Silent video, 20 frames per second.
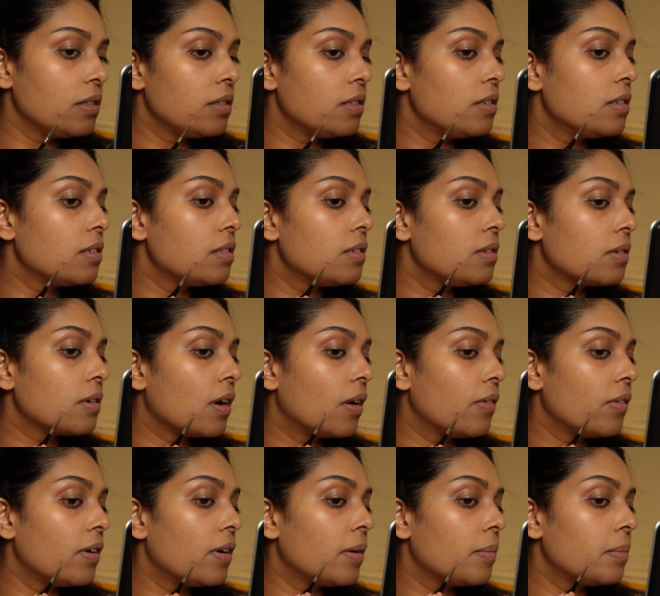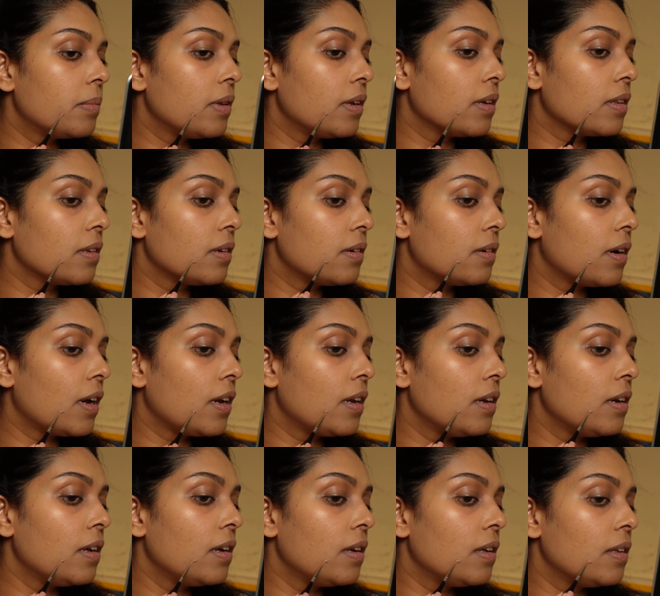just to cover up like the
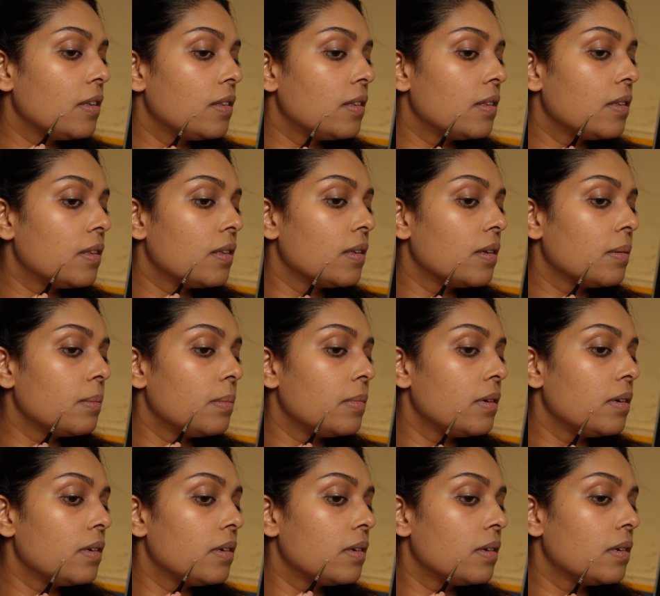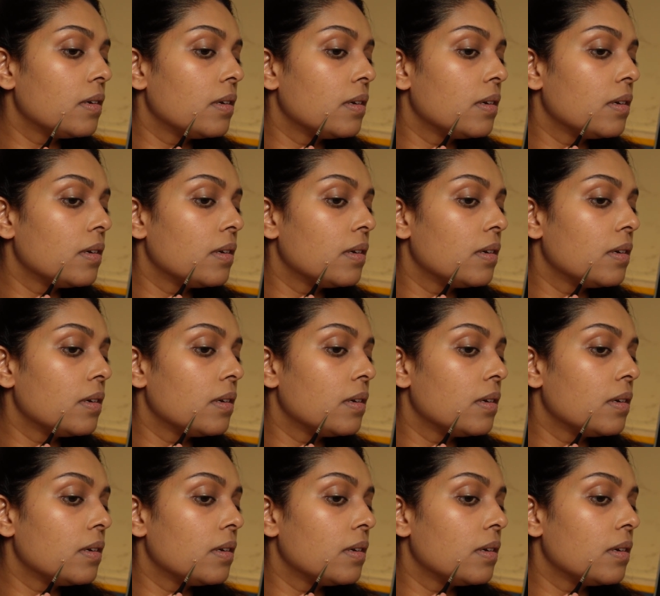redness a bit.